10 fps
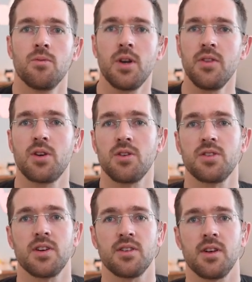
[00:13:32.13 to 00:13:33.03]
One of the
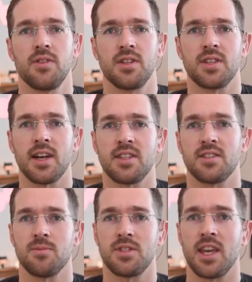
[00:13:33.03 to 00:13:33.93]
goals of the design
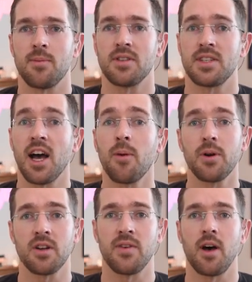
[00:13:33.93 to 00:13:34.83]
systems team is to
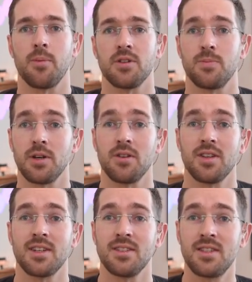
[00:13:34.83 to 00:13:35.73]
help our developers
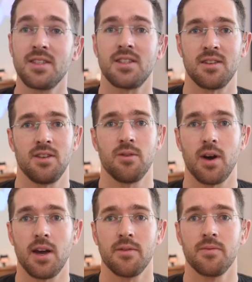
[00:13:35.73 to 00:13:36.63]
build consistent
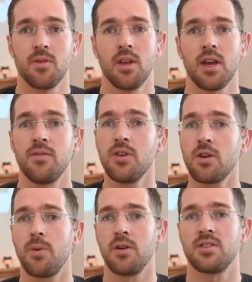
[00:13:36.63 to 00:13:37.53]
UI, and view
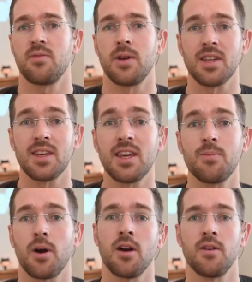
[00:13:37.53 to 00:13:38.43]
components have been a
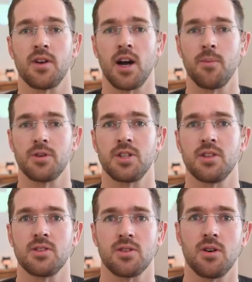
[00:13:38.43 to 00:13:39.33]
key part of
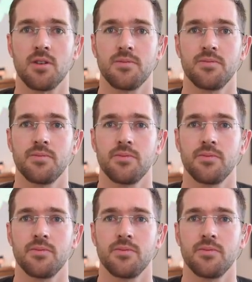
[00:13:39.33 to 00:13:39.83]
accomplishing this goal.